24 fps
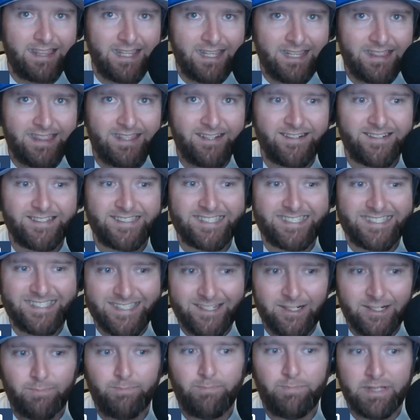I think they're
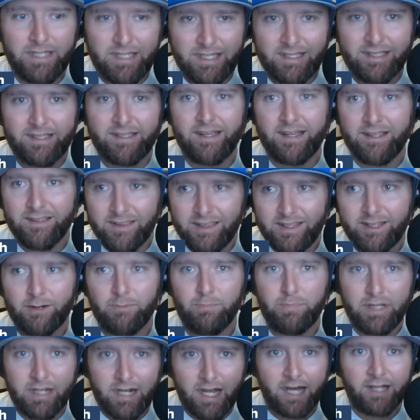still being a
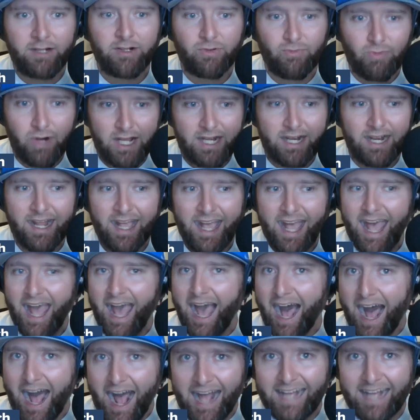little bit underrated.